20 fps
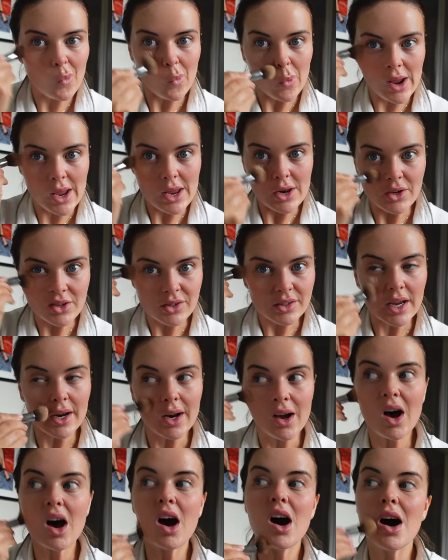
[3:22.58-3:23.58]
We just had
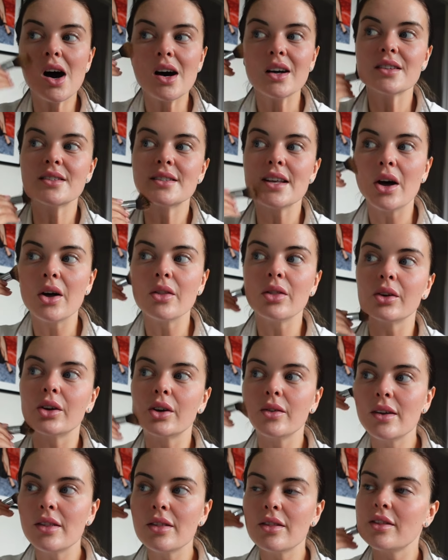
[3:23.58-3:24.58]
our heart set on the
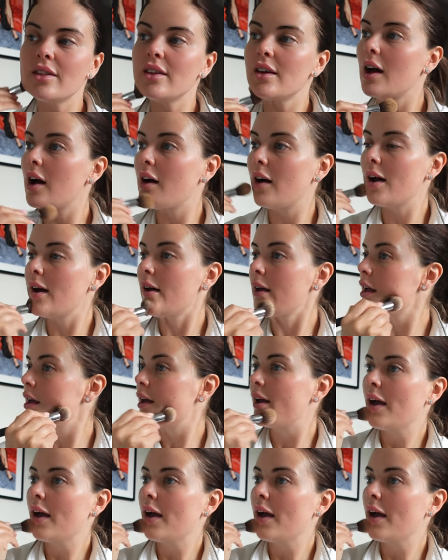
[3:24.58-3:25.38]
Corinthia.